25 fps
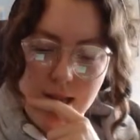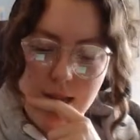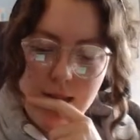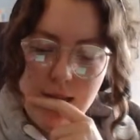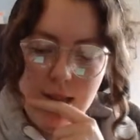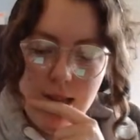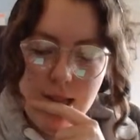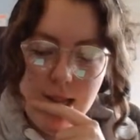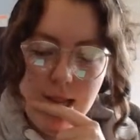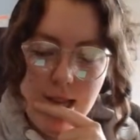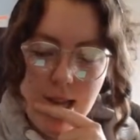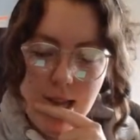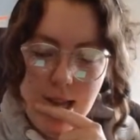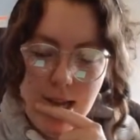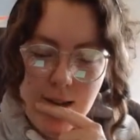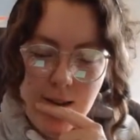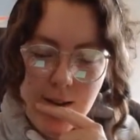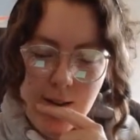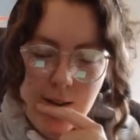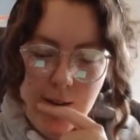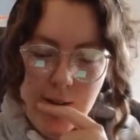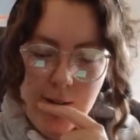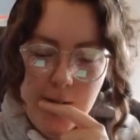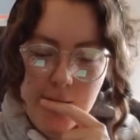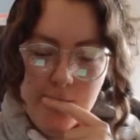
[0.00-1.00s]
And then
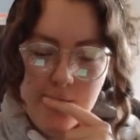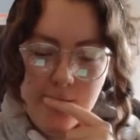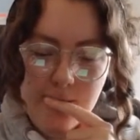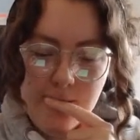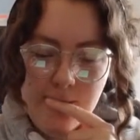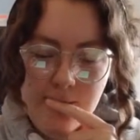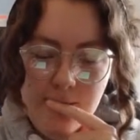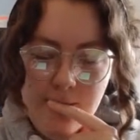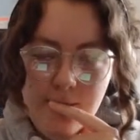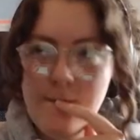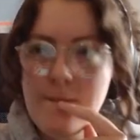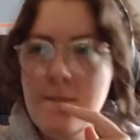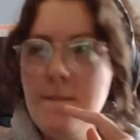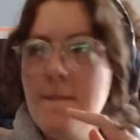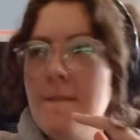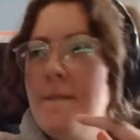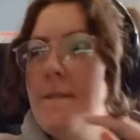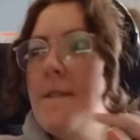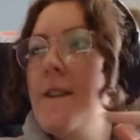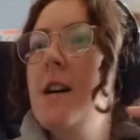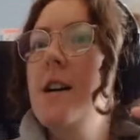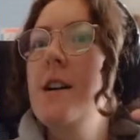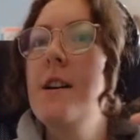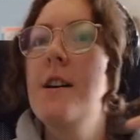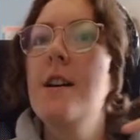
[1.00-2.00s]
I
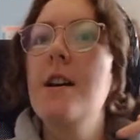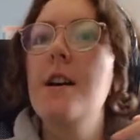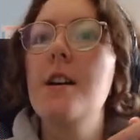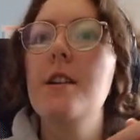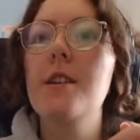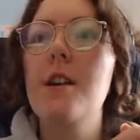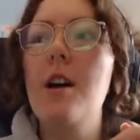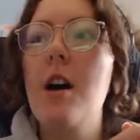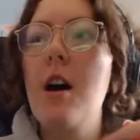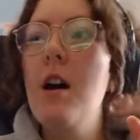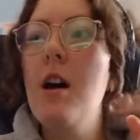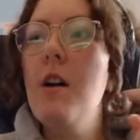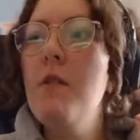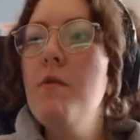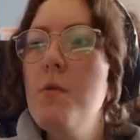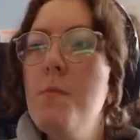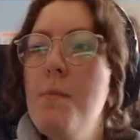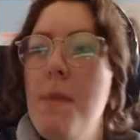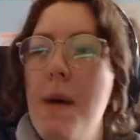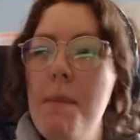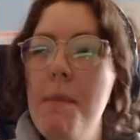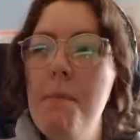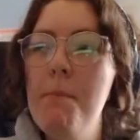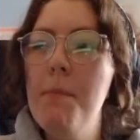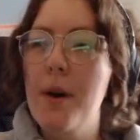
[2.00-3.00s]
can't
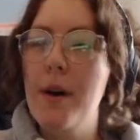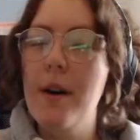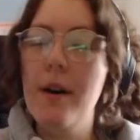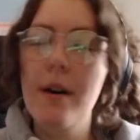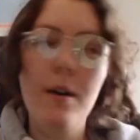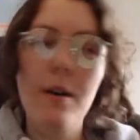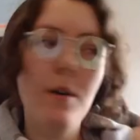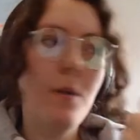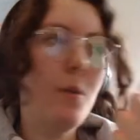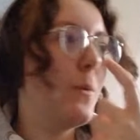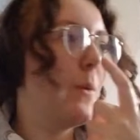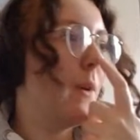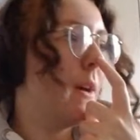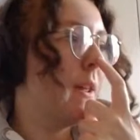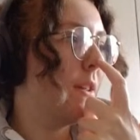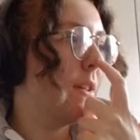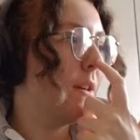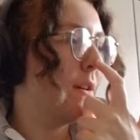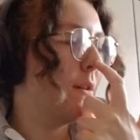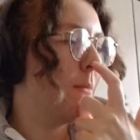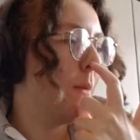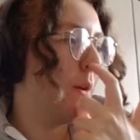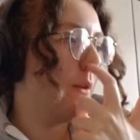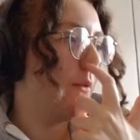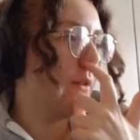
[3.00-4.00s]
remember whether
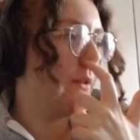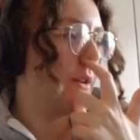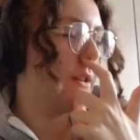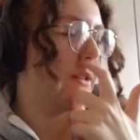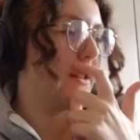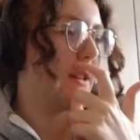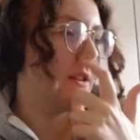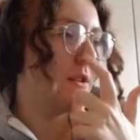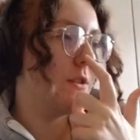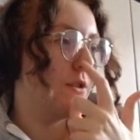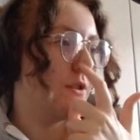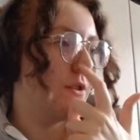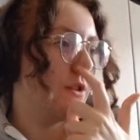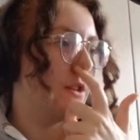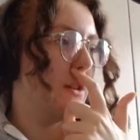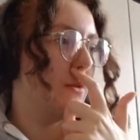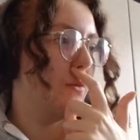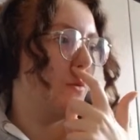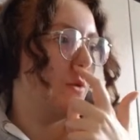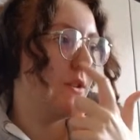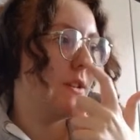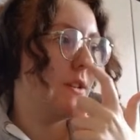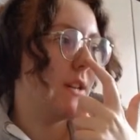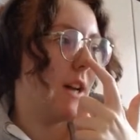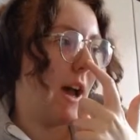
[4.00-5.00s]
my friend said she
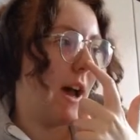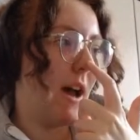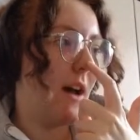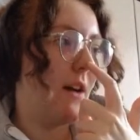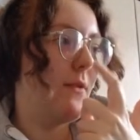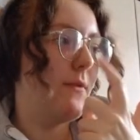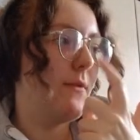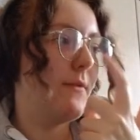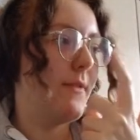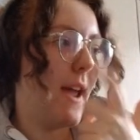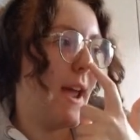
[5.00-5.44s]
would have